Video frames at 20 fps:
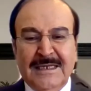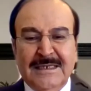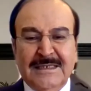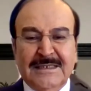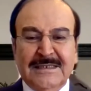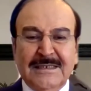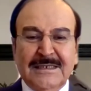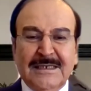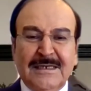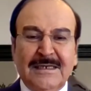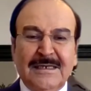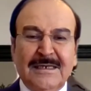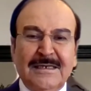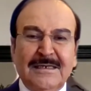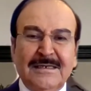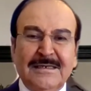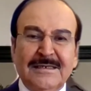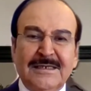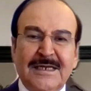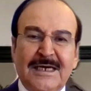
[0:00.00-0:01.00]

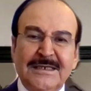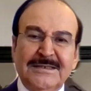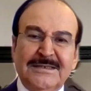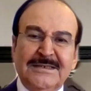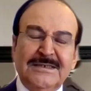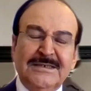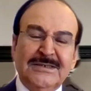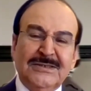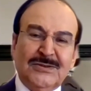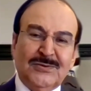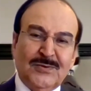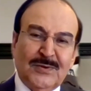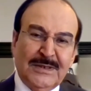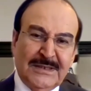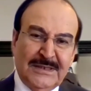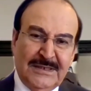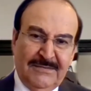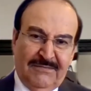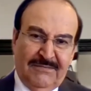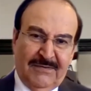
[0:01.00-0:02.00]
until
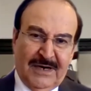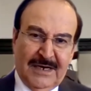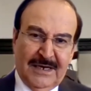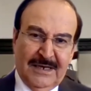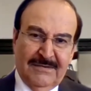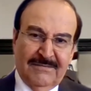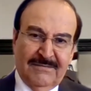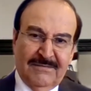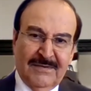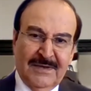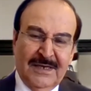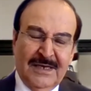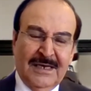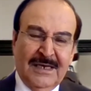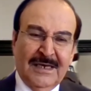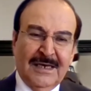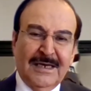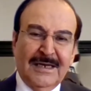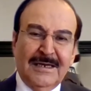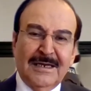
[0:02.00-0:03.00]
1925.
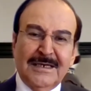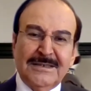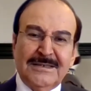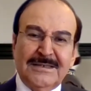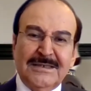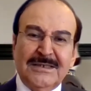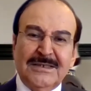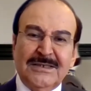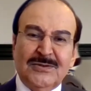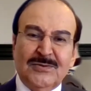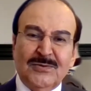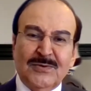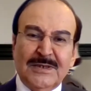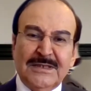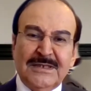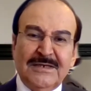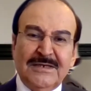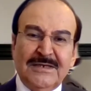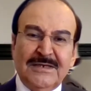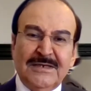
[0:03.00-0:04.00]
In
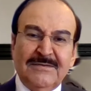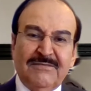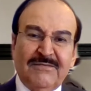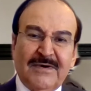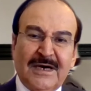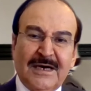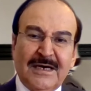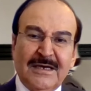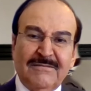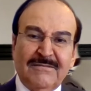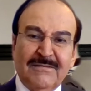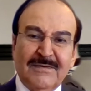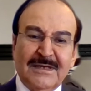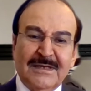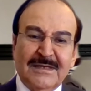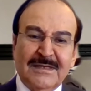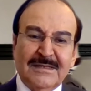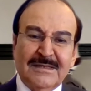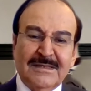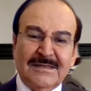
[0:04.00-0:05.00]

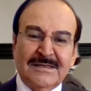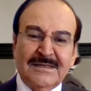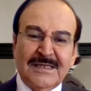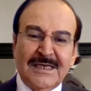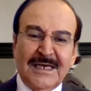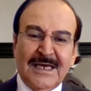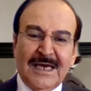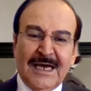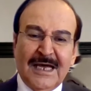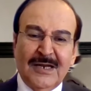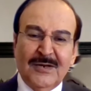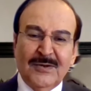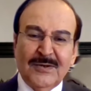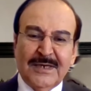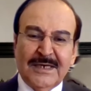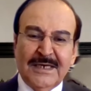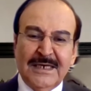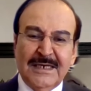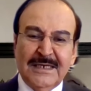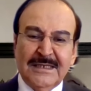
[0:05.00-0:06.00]
1925, they
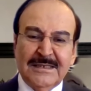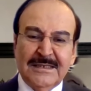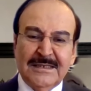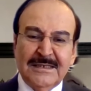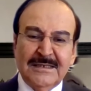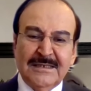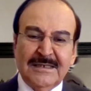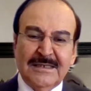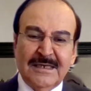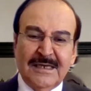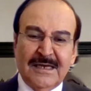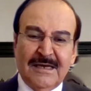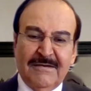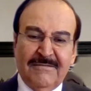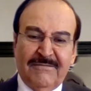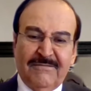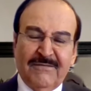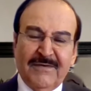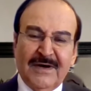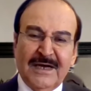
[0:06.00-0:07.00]
allocated a
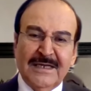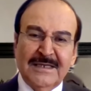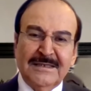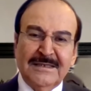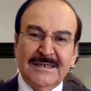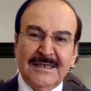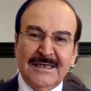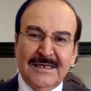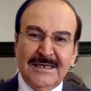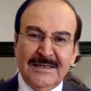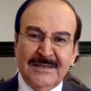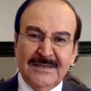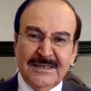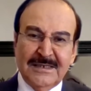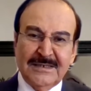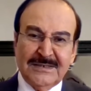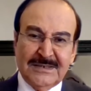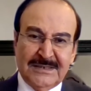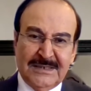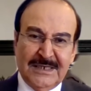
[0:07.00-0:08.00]
fund in
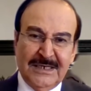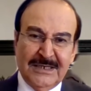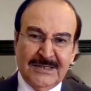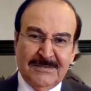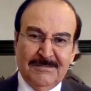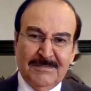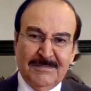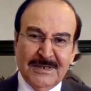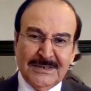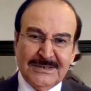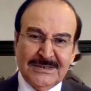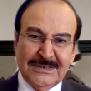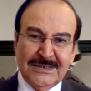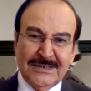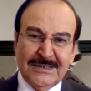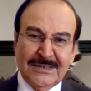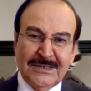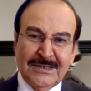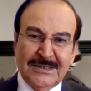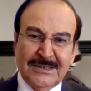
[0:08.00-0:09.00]
the state
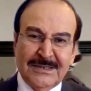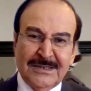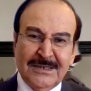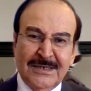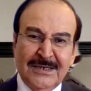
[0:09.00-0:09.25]
budget